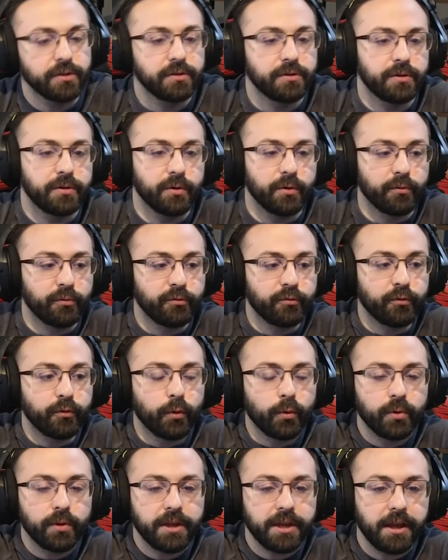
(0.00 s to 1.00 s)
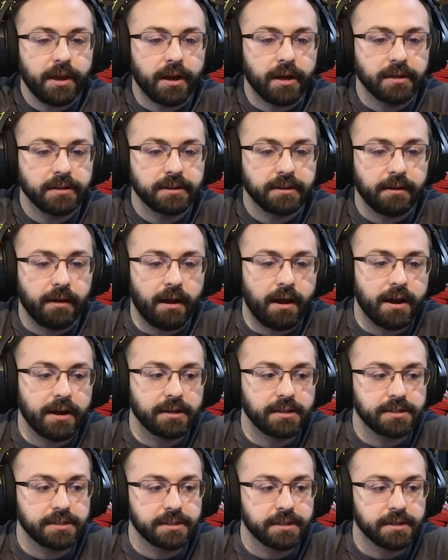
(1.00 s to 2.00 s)
the fully
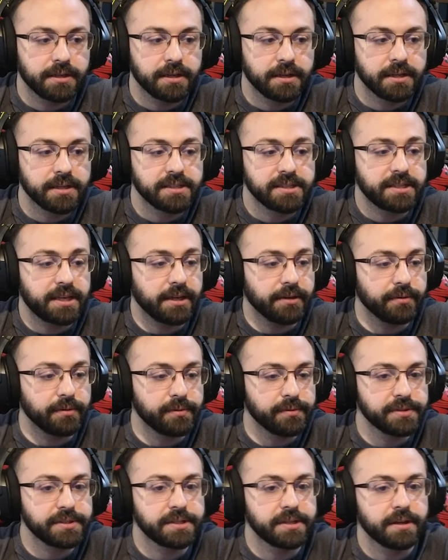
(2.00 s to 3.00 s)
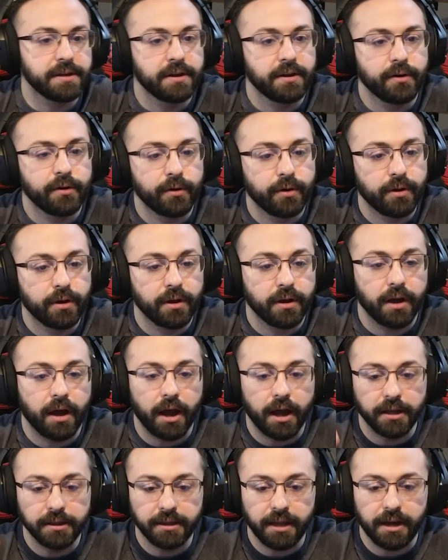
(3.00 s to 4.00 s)
unlocked skills
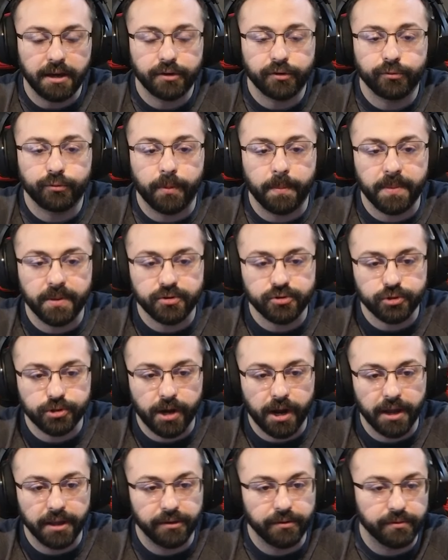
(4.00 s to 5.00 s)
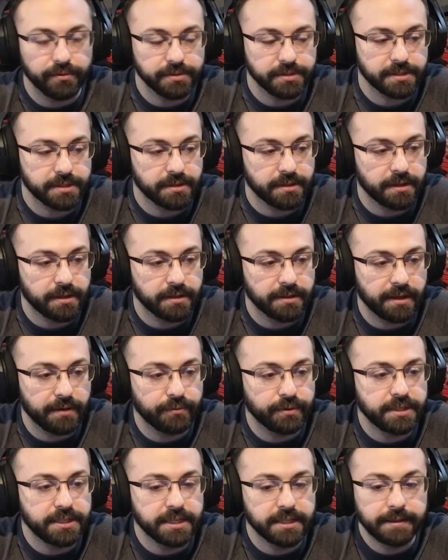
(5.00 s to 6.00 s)
unlocked from the trials that
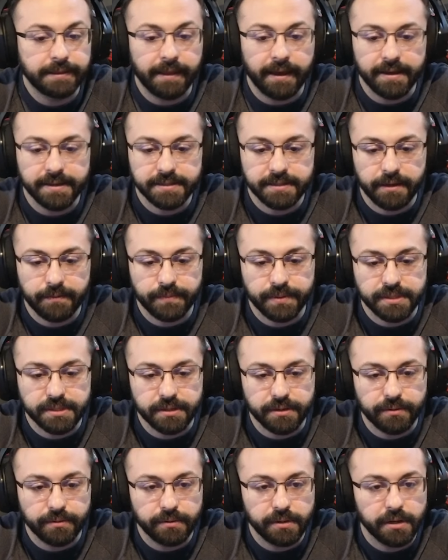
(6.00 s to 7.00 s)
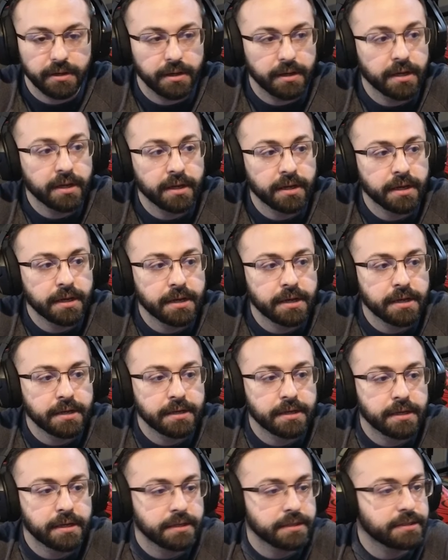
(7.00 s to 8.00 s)
we did last episode.
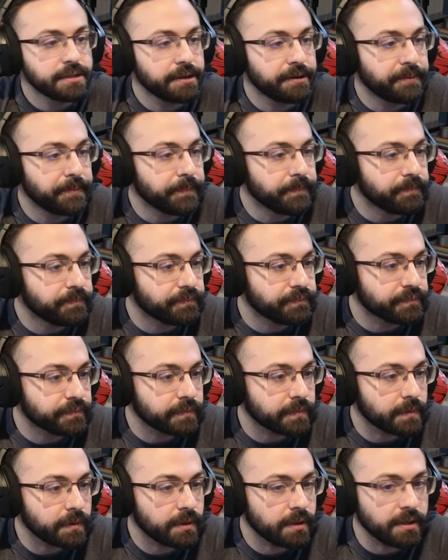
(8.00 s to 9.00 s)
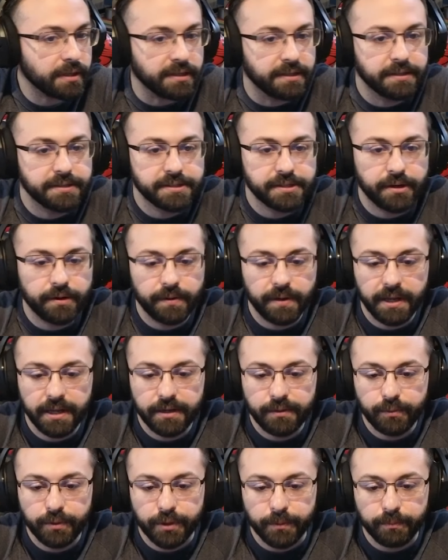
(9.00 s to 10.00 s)
So let's go
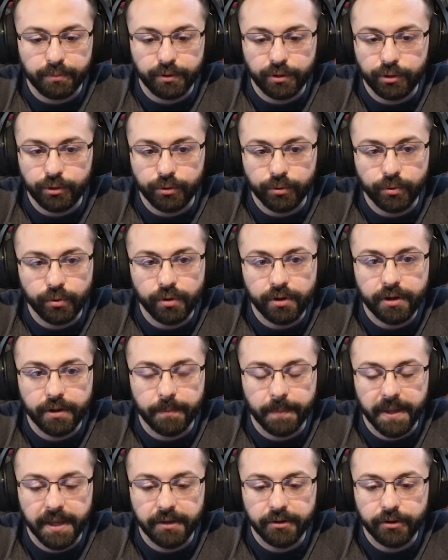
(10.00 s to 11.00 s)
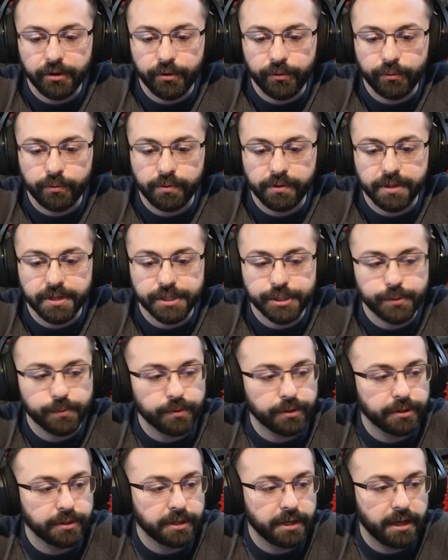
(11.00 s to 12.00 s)
ahead with the blue Commando for this
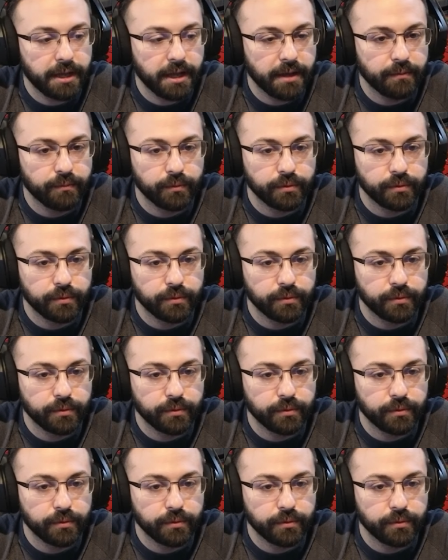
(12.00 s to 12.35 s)
one, and we'll